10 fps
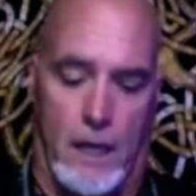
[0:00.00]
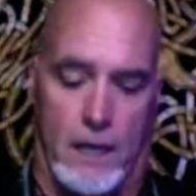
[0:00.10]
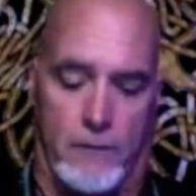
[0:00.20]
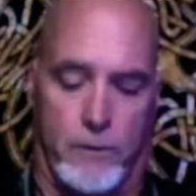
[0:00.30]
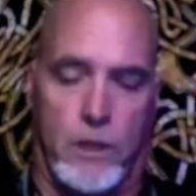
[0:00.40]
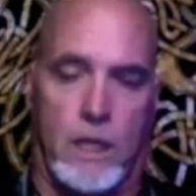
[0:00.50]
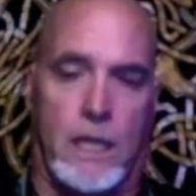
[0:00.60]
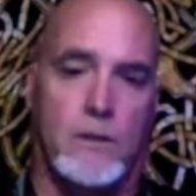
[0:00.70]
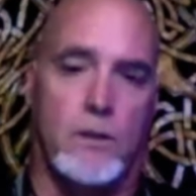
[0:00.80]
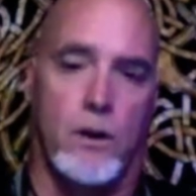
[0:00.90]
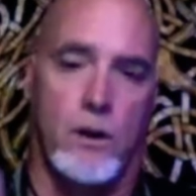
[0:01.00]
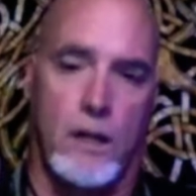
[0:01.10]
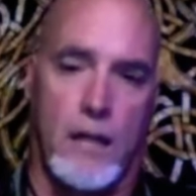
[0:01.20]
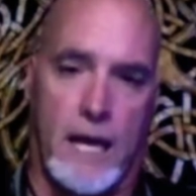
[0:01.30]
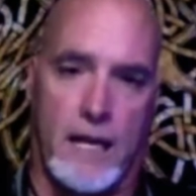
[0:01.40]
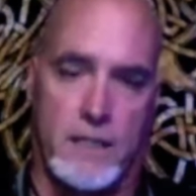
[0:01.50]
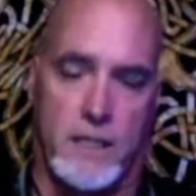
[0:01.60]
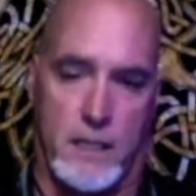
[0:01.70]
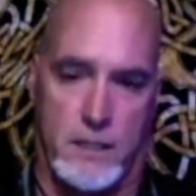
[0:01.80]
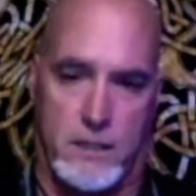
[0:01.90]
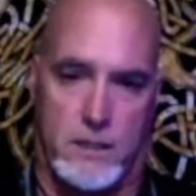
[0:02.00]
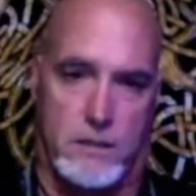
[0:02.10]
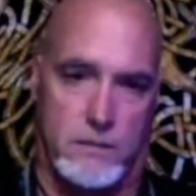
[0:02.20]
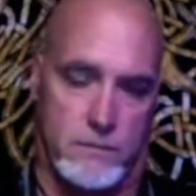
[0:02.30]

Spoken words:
And if you can internalize this,